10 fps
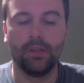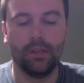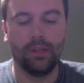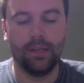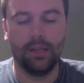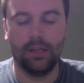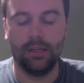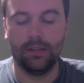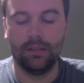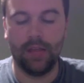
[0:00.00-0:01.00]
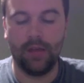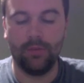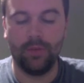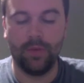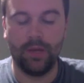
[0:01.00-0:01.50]
And that
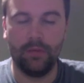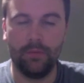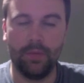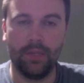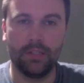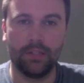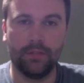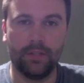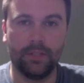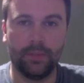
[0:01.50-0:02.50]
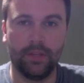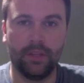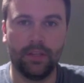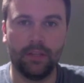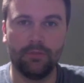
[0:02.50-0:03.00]
would be my basic advice, but I
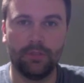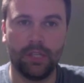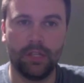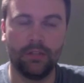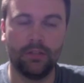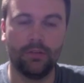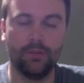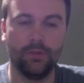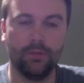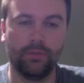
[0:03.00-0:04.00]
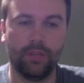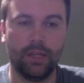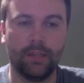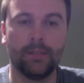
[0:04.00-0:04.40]
think everyone's getting in the groove of that.